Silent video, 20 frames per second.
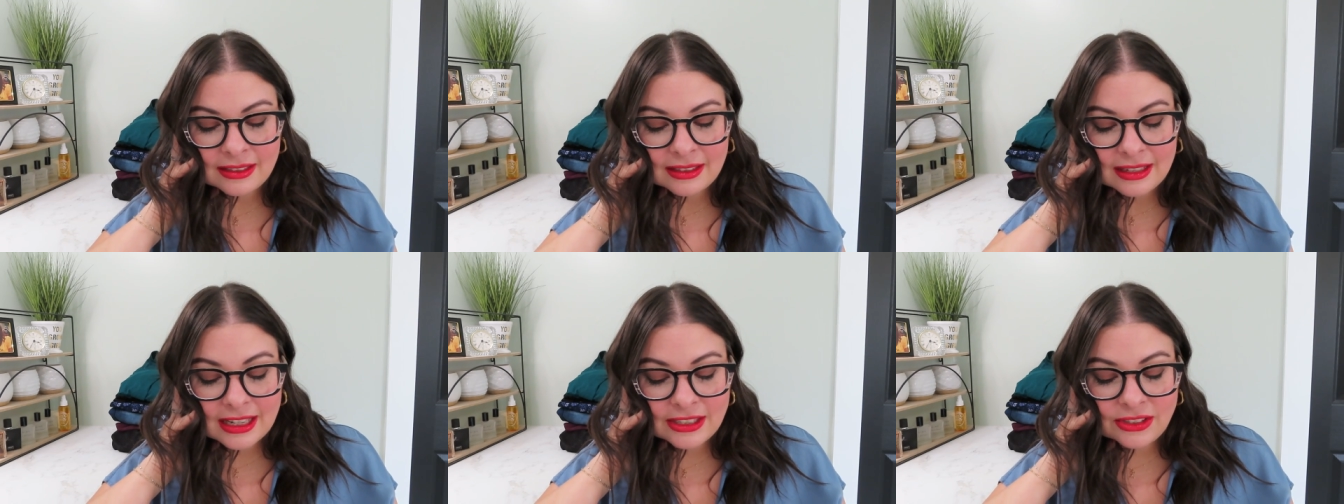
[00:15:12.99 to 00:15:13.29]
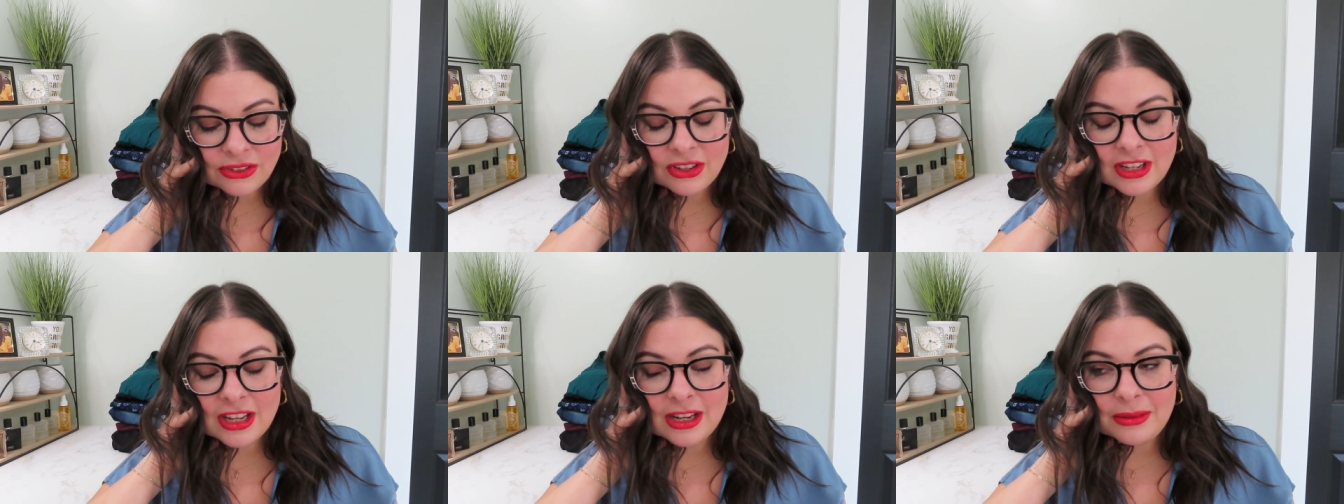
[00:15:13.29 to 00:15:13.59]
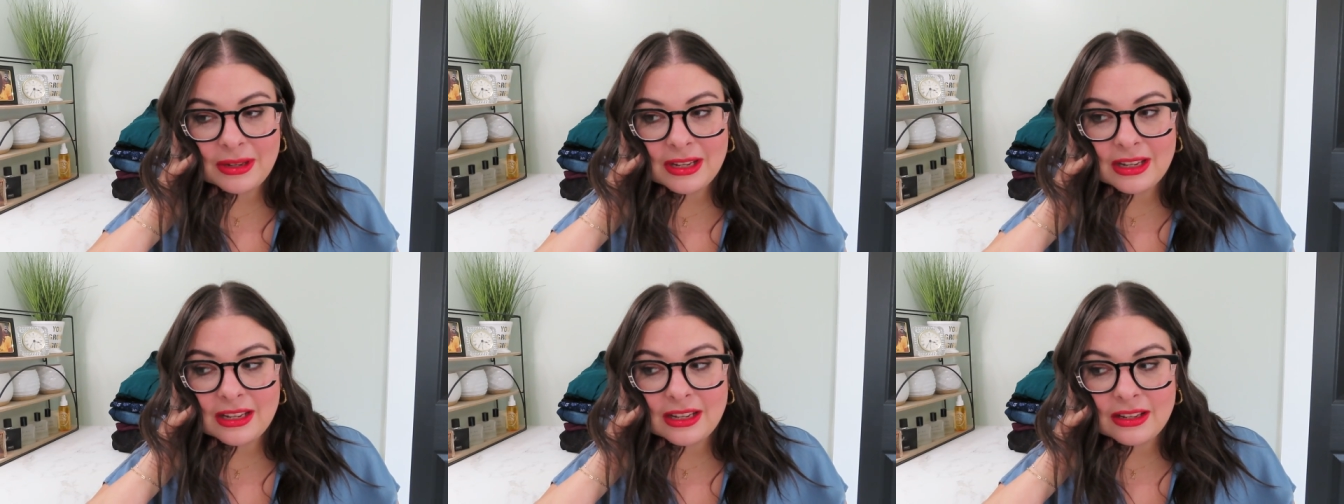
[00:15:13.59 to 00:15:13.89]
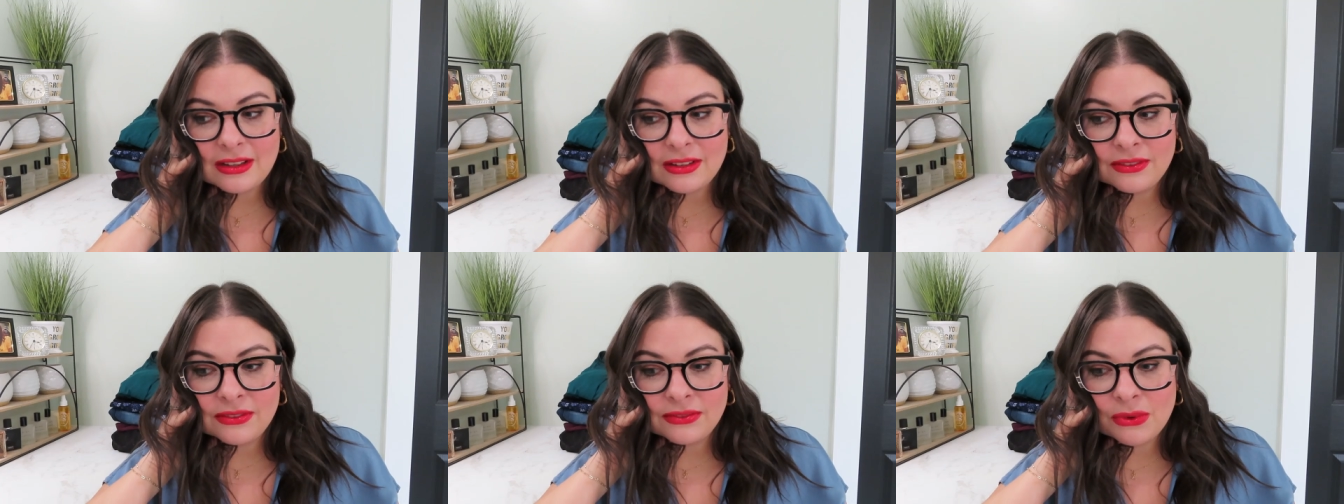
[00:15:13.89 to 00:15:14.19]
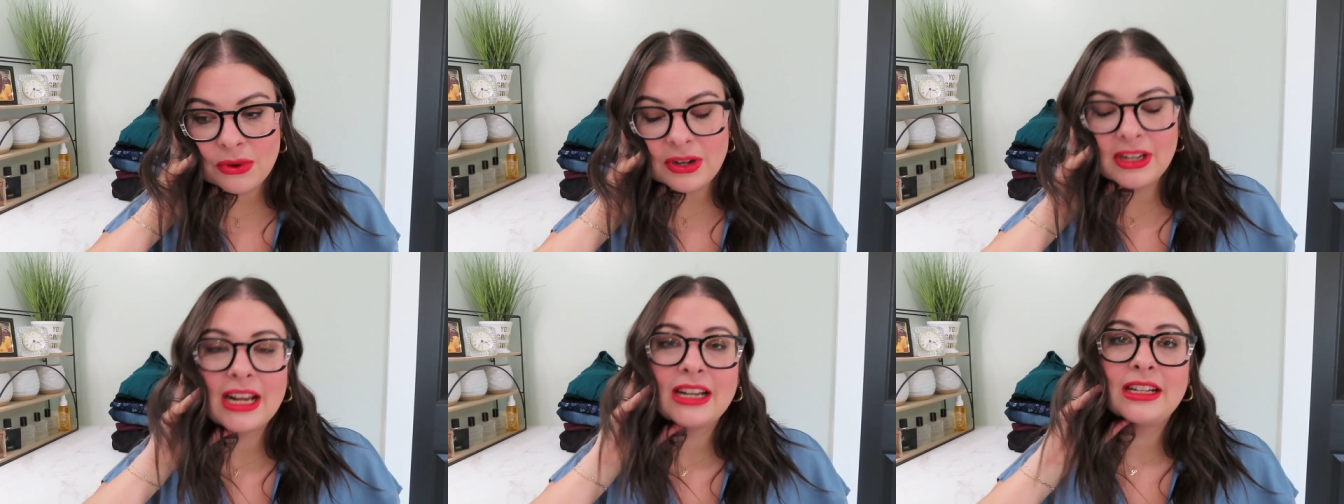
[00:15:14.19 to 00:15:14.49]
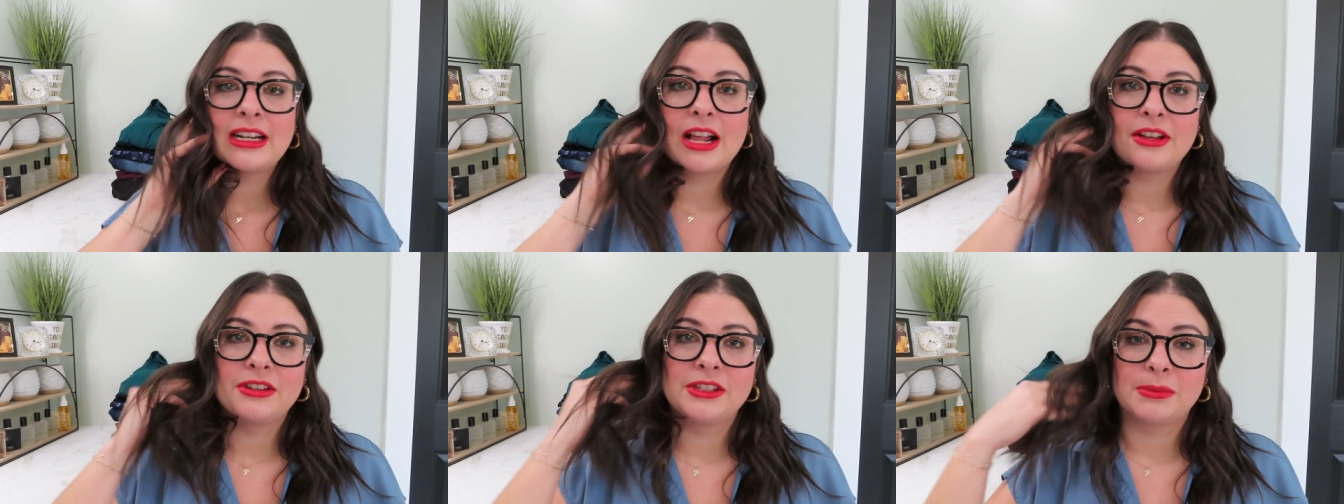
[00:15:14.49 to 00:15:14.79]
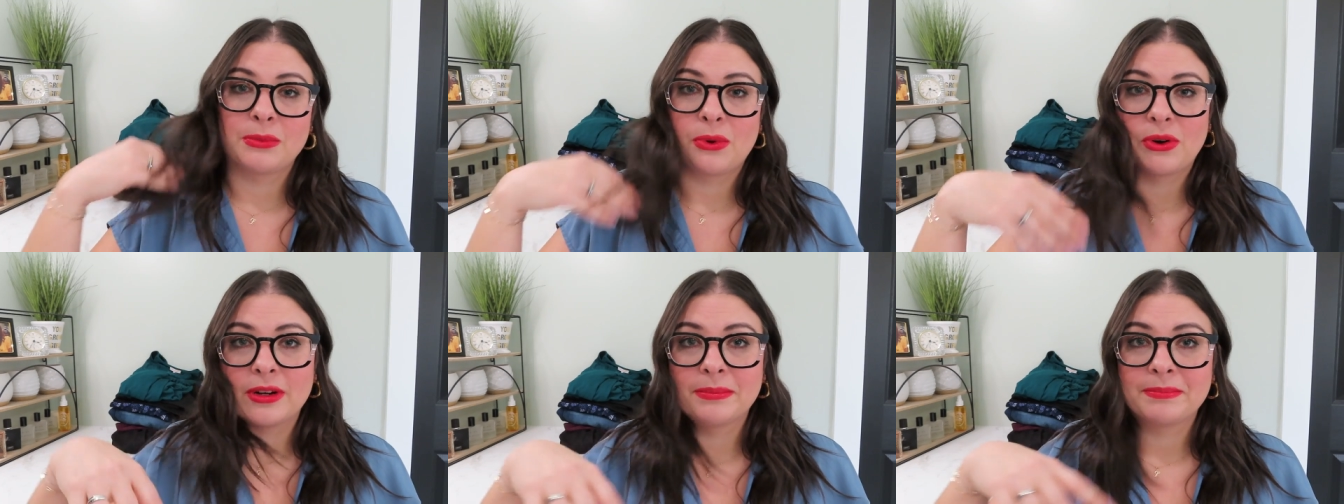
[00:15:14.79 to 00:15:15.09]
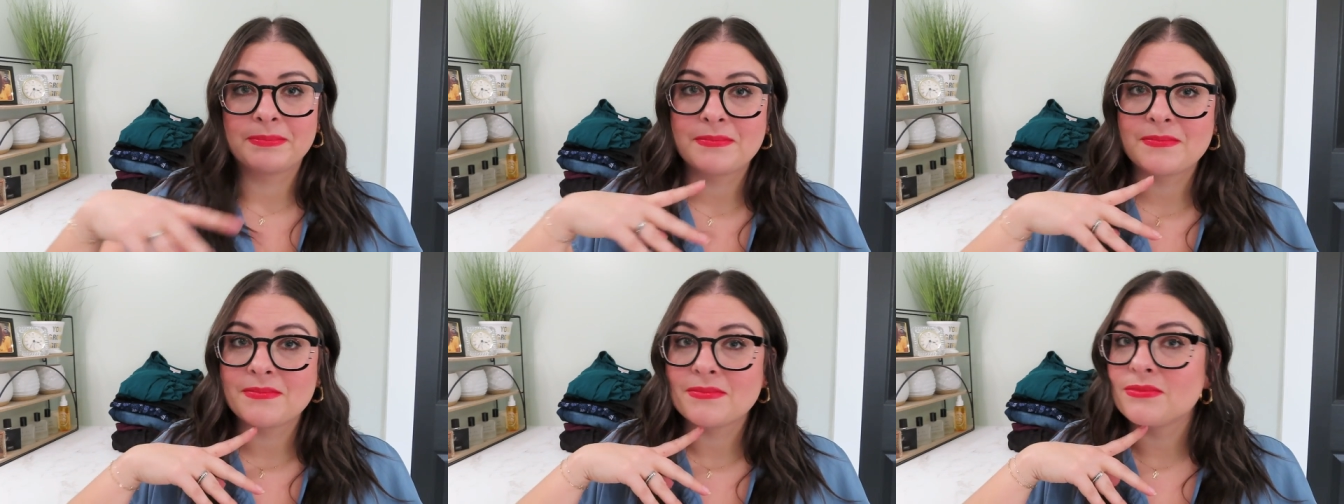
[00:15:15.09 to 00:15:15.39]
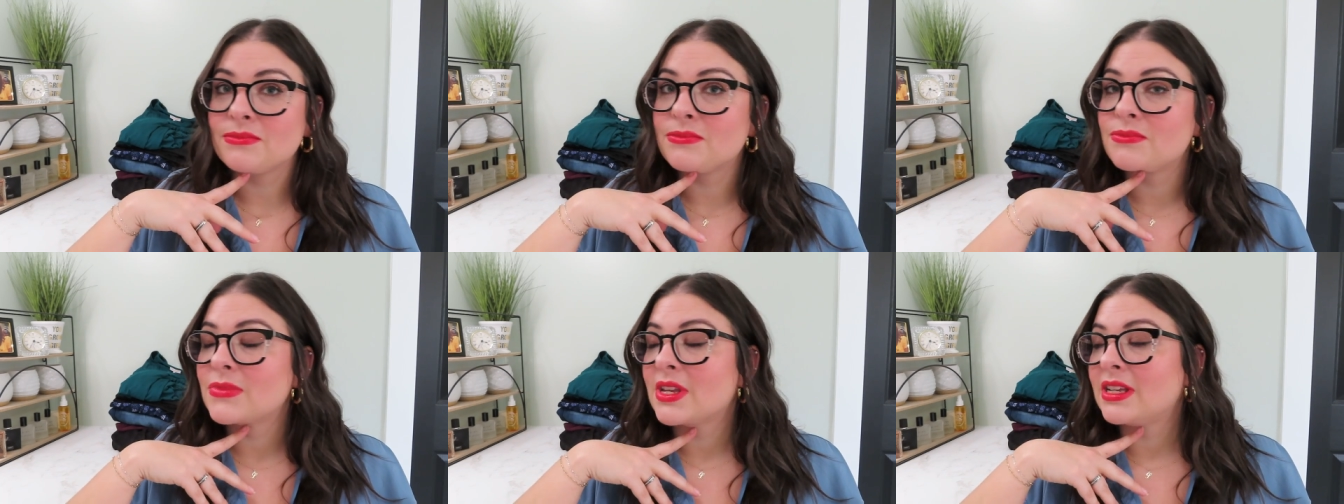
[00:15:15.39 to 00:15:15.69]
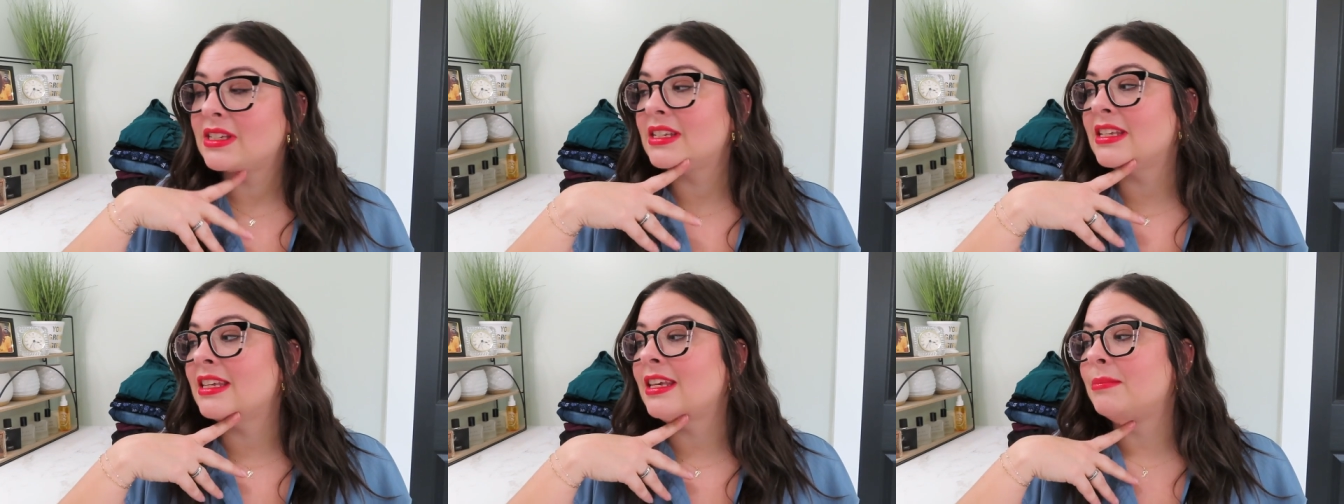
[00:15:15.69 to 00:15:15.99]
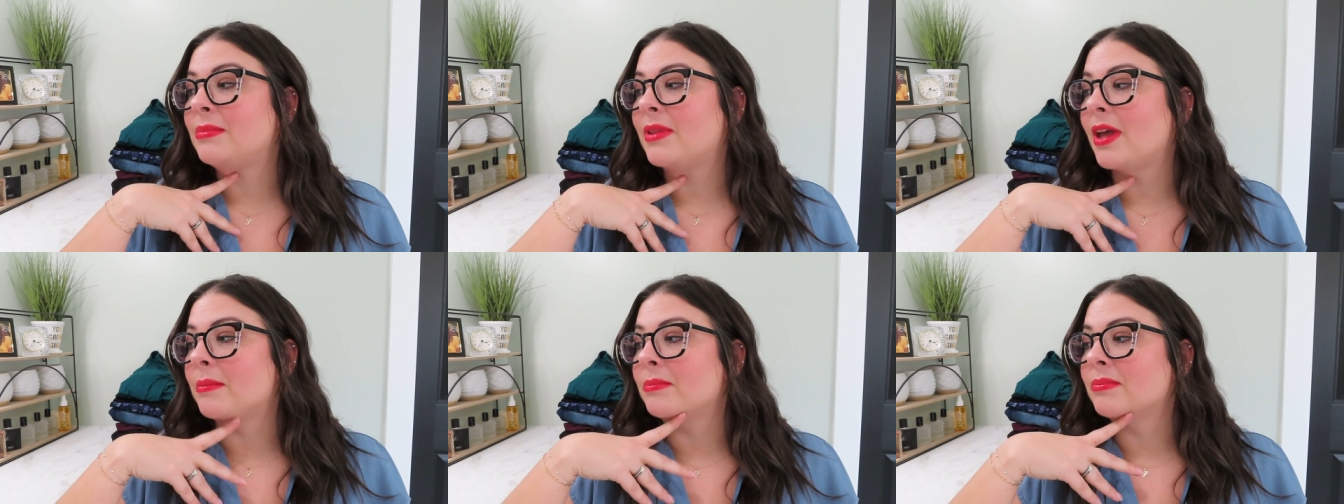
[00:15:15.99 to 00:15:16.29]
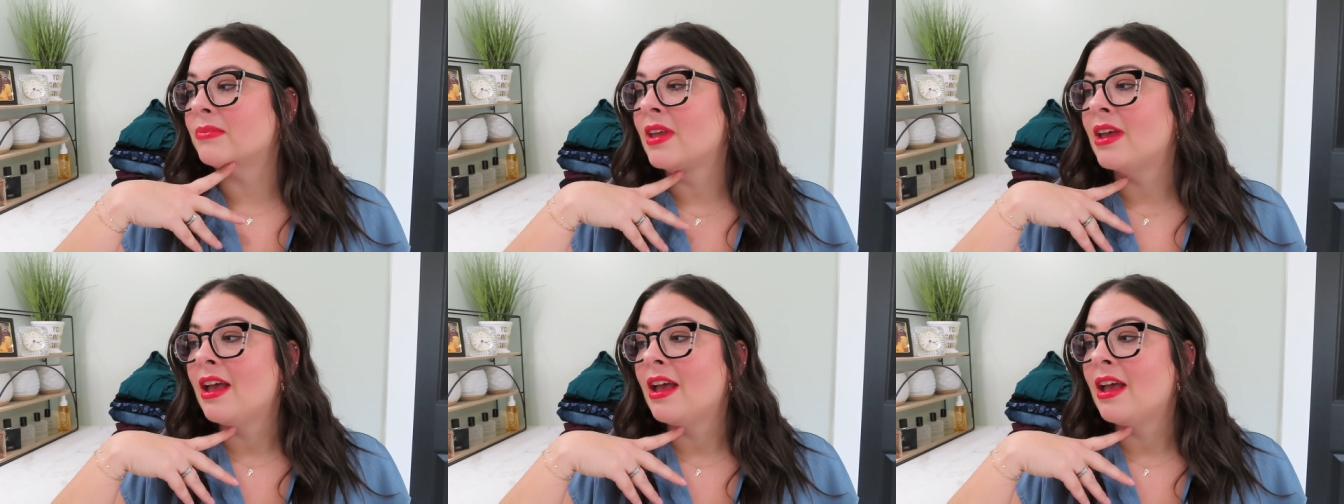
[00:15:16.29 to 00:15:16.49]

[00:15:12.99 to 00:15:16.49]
it's only gonna be $49 more to keep them.